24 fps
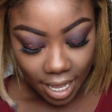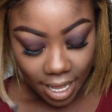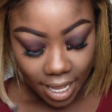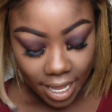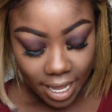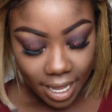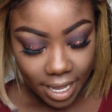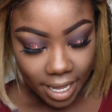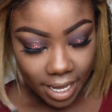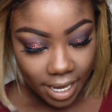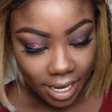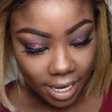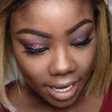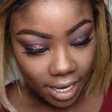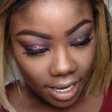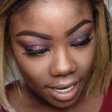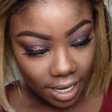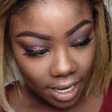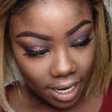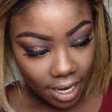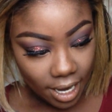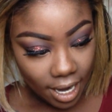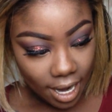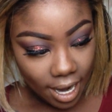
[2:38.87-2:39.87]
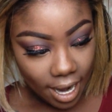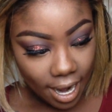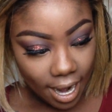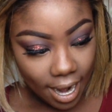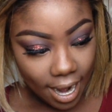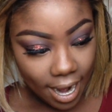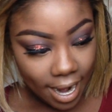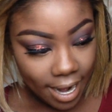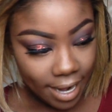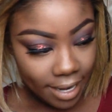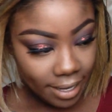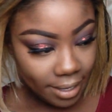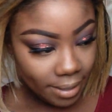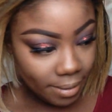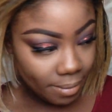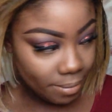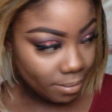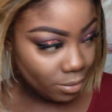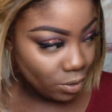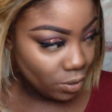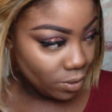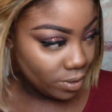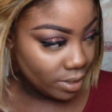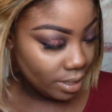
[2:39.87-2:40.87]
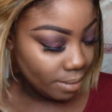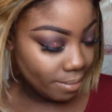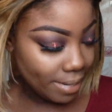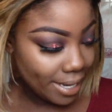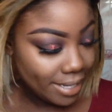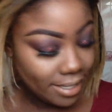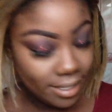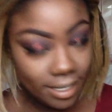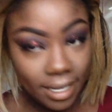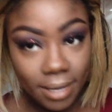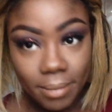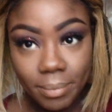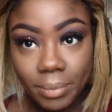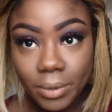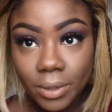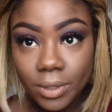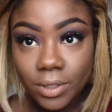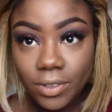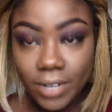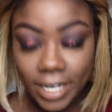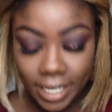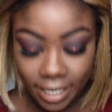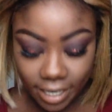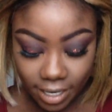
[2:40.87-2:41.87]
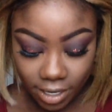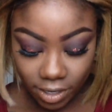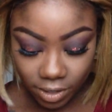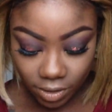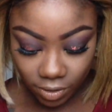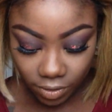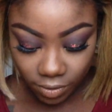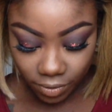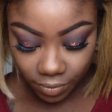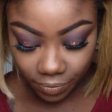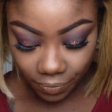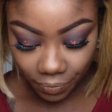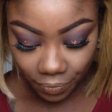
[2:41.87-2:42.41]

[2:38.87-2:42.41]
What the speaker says: and I am using my samples right now,